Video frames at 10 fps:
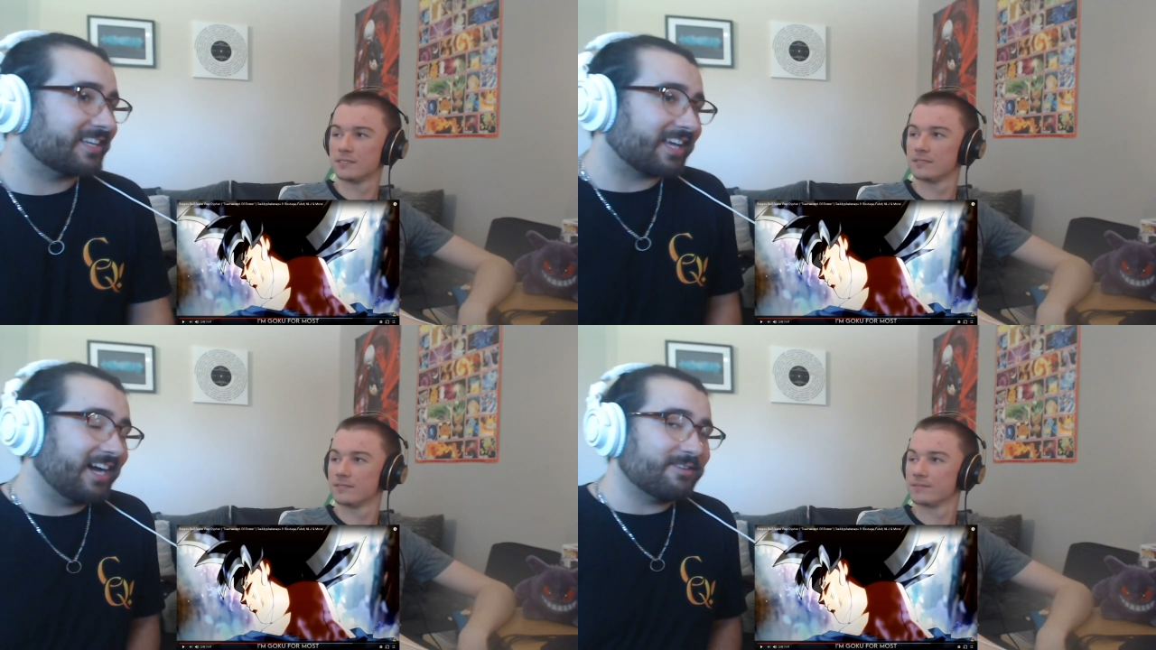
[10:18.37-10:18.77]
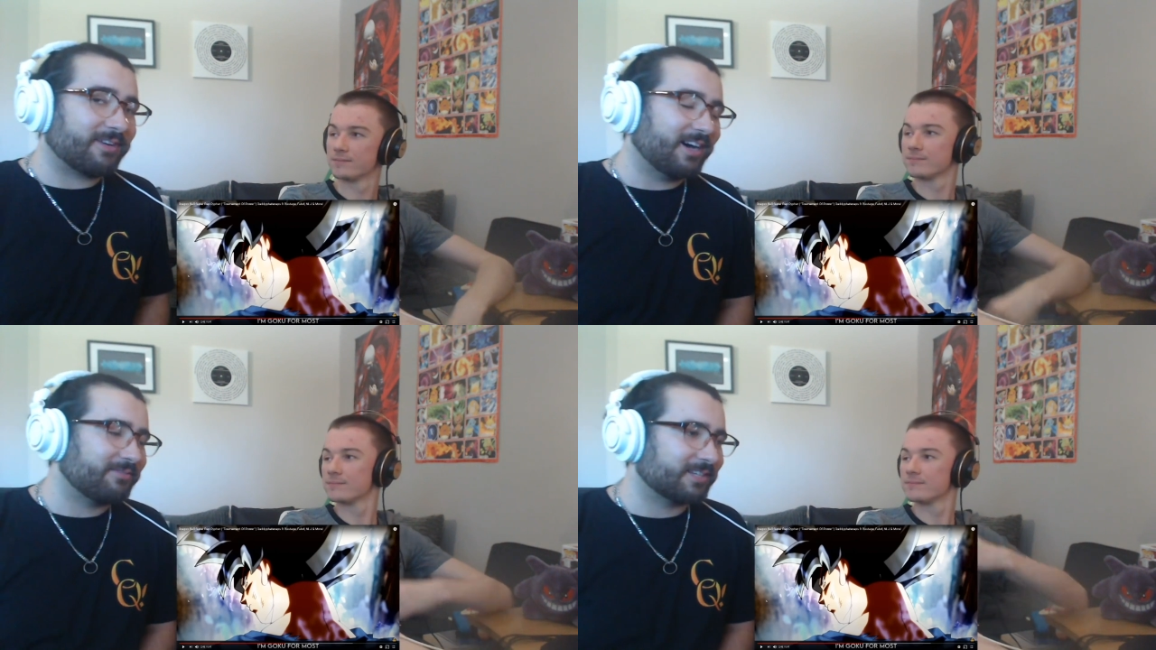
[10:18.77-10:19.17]
Speaker 1: kind of
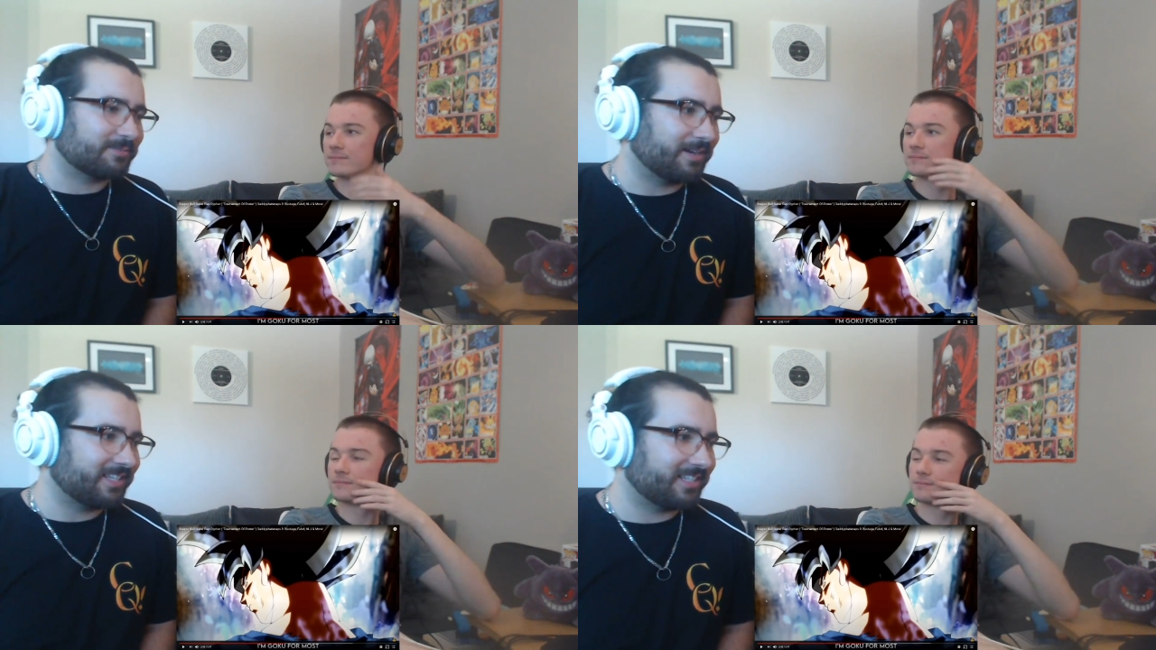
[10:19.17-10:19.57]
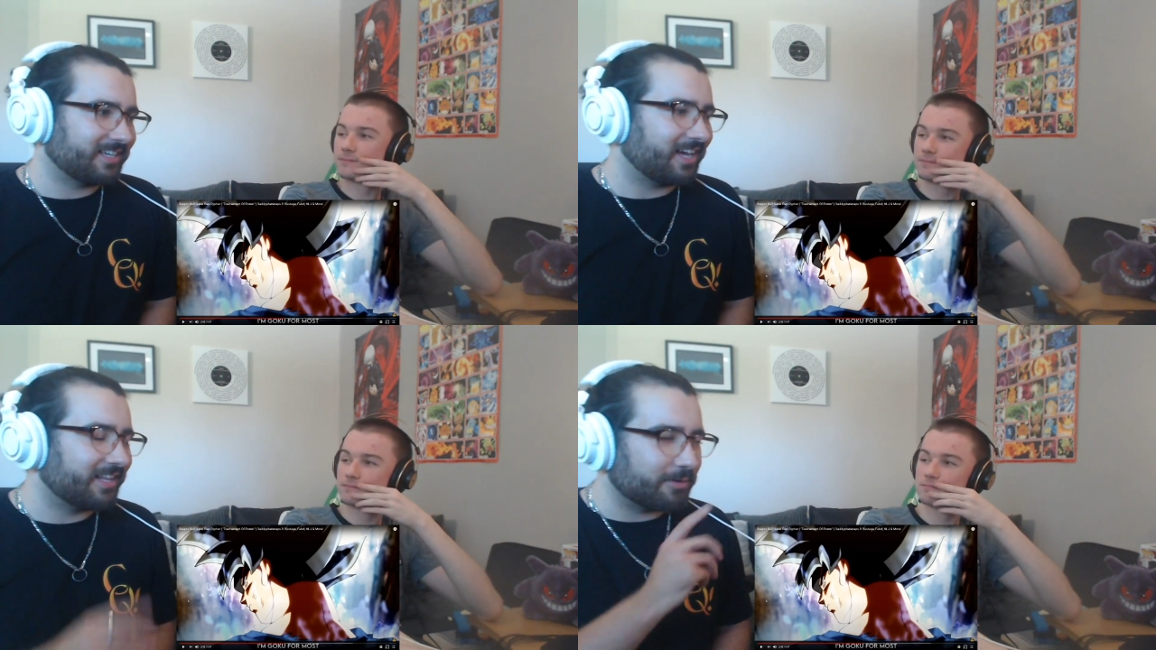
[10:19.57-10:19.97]
half
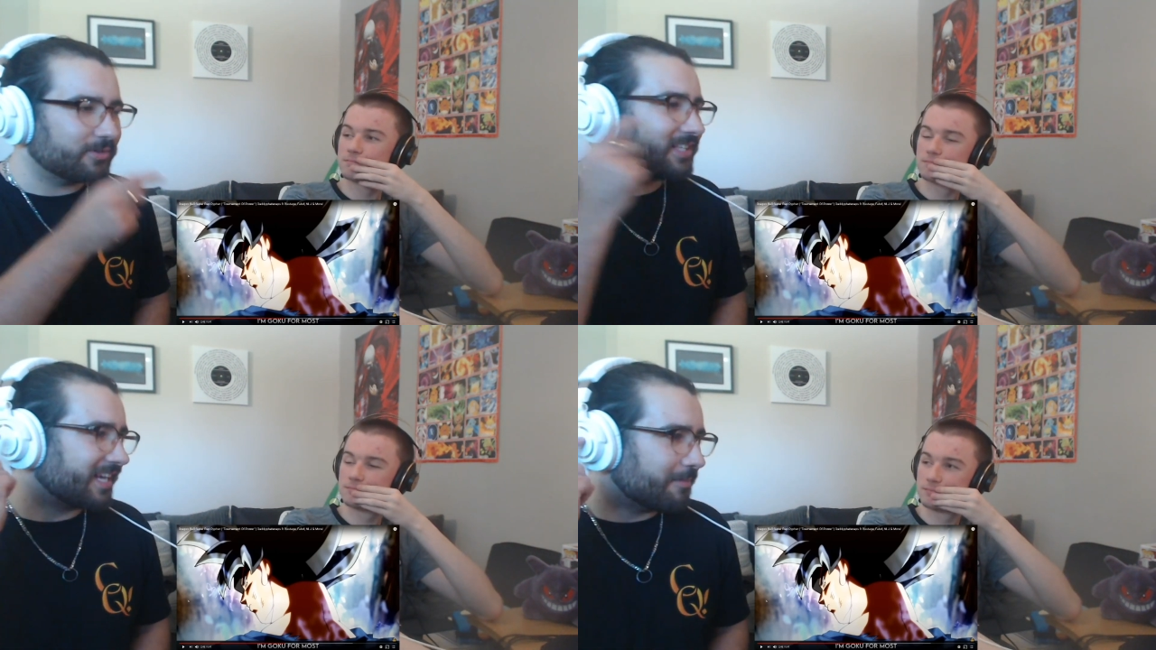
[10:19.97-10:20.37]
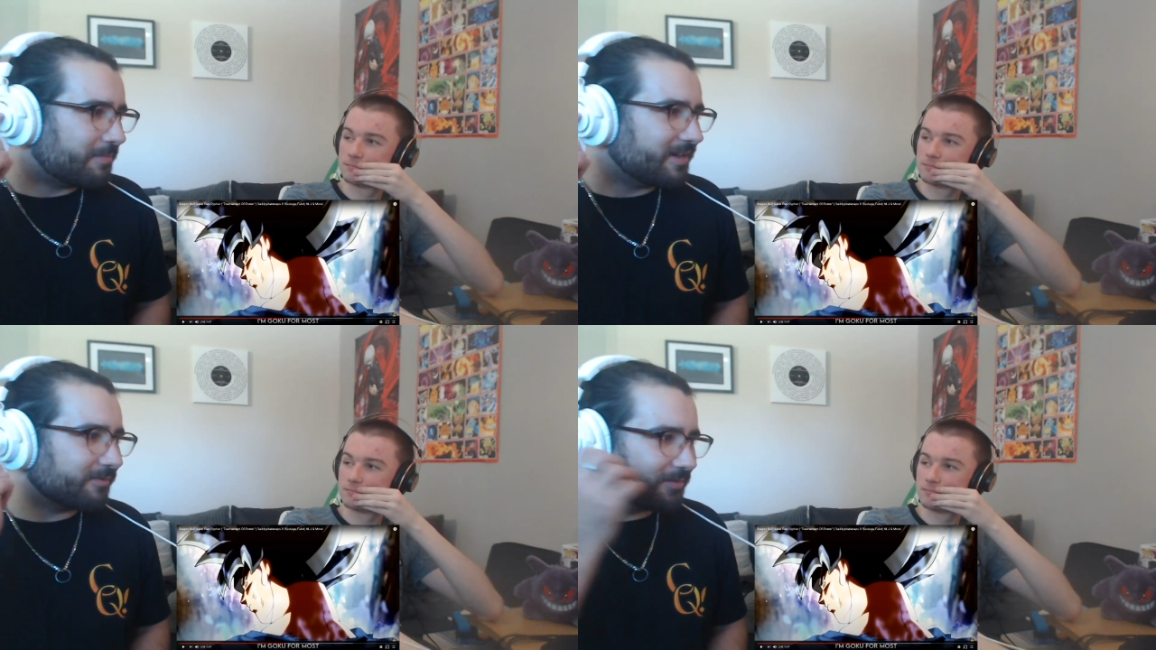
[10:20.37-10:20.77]
expecting, and there was like a
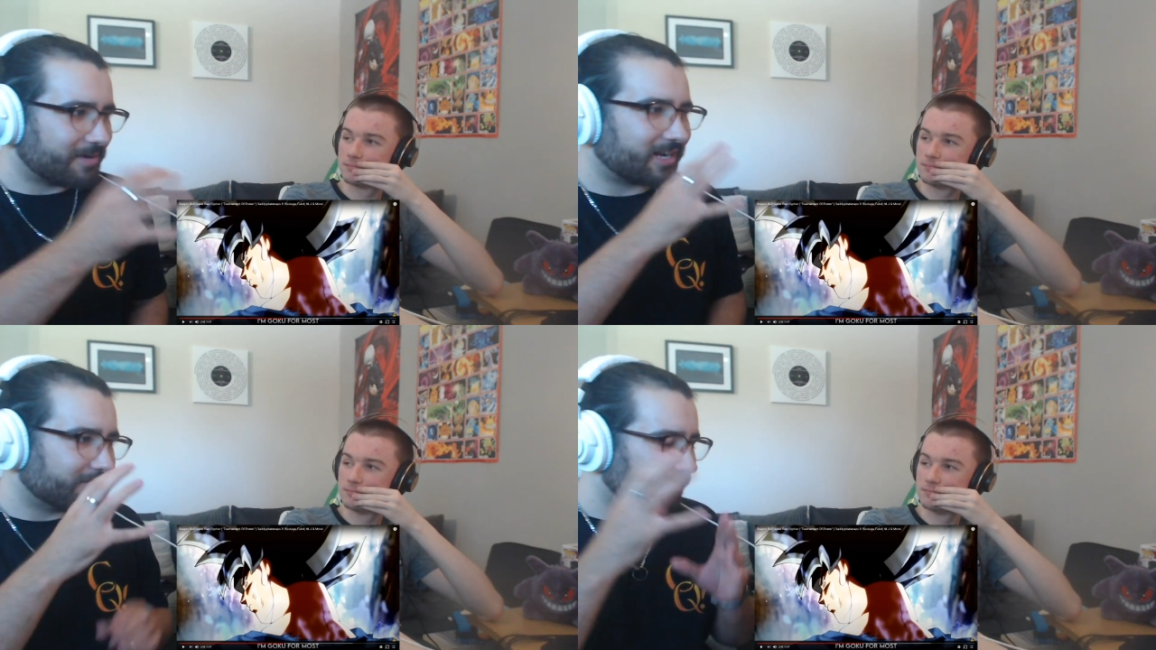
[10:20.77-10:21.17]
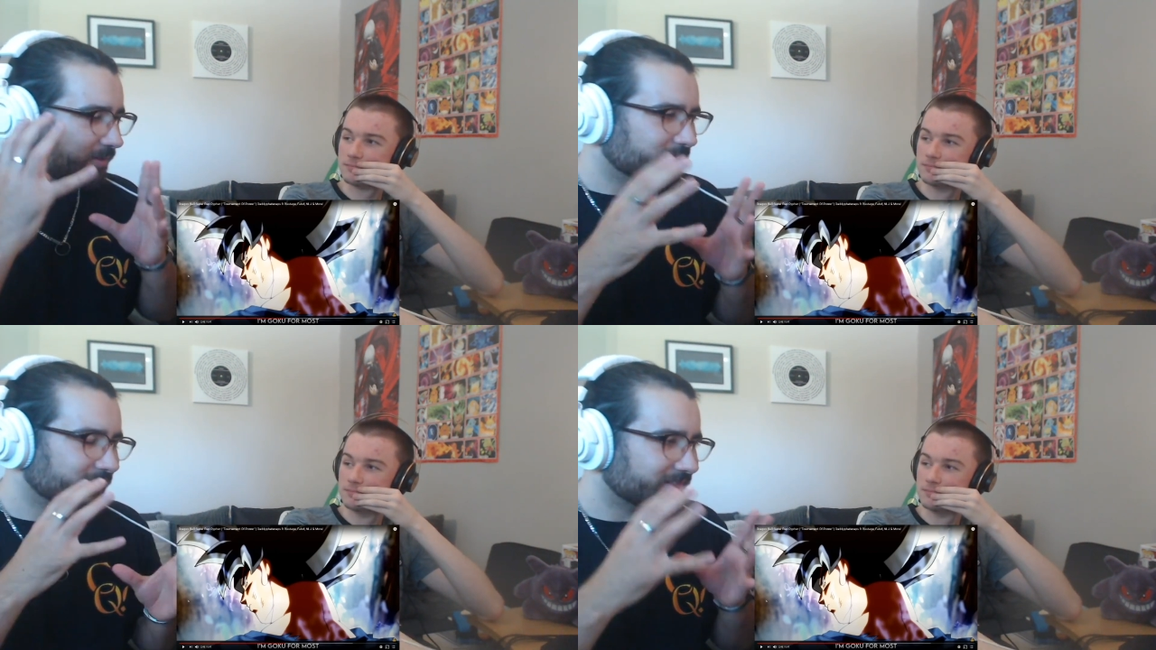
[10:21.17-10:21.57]
bit of the back of
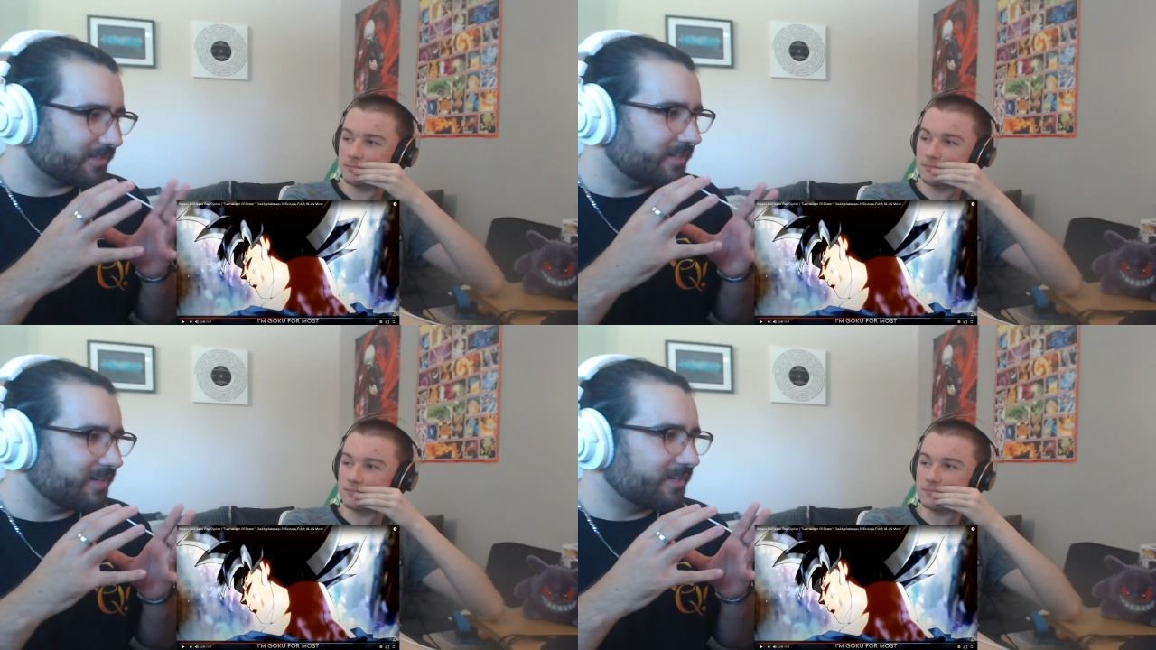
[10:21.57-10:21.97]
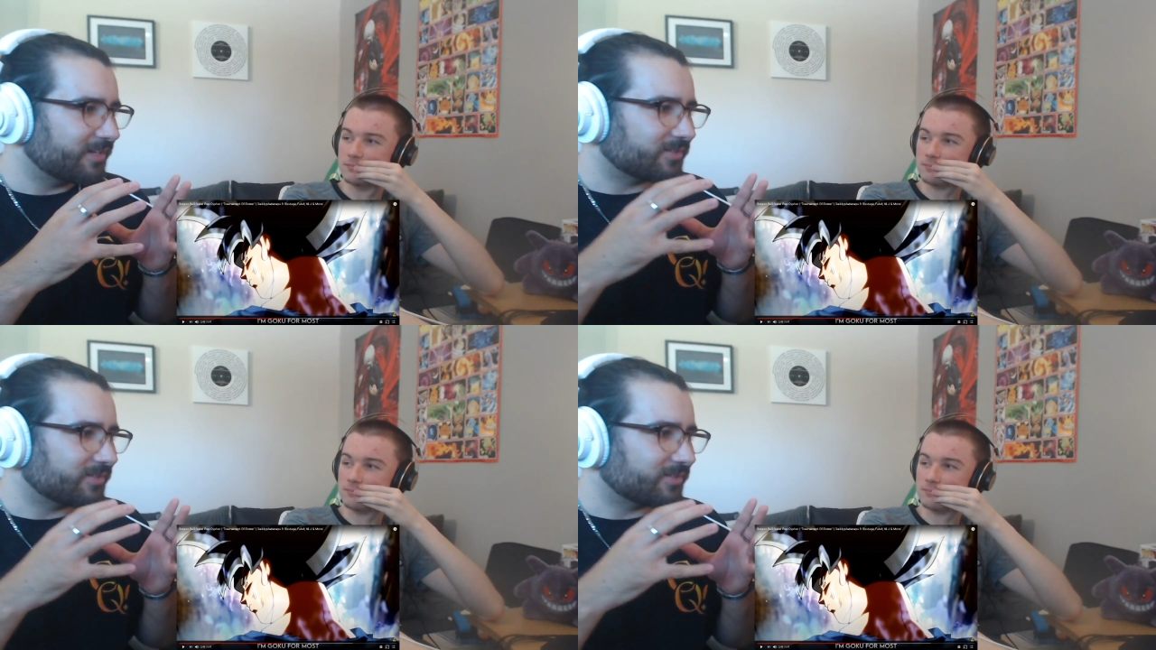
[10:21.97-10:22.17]
vocals. That, mm-hmm.